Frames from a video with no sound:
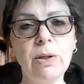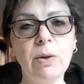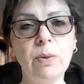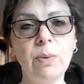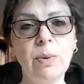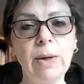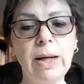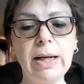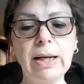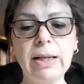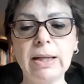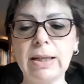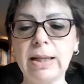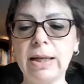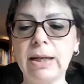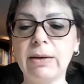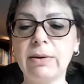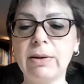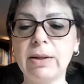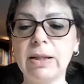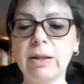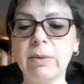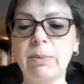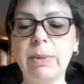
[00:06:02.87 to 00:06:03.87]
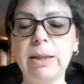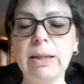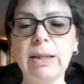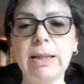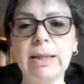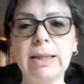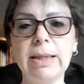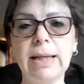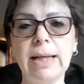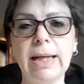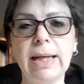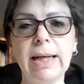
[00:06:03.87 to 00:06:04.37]
swings,
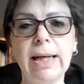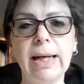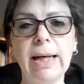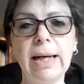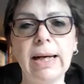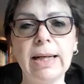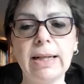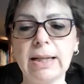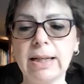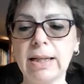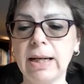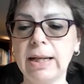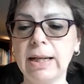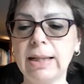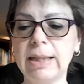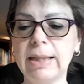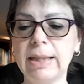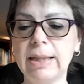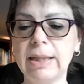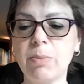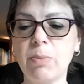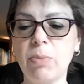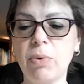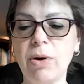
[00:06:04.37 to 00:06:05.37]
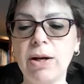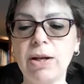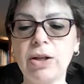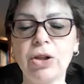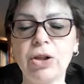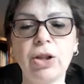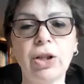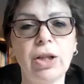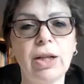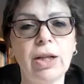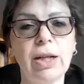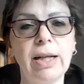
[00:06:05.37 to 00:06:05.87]
irritability, anxiety,
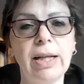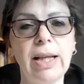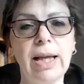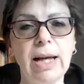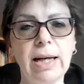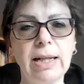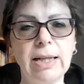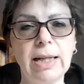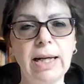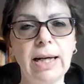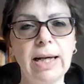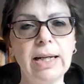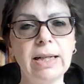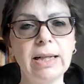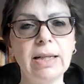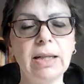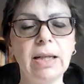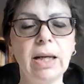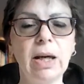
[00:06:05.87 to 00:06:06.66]
depression, and headaches.